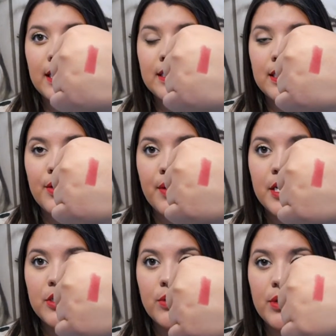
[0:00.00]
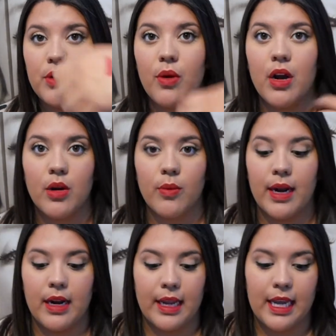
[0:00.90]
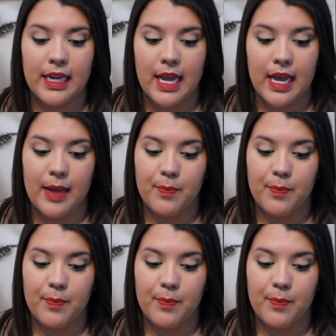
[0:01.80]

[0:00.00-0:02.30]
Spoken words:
consideration when you are wearing it.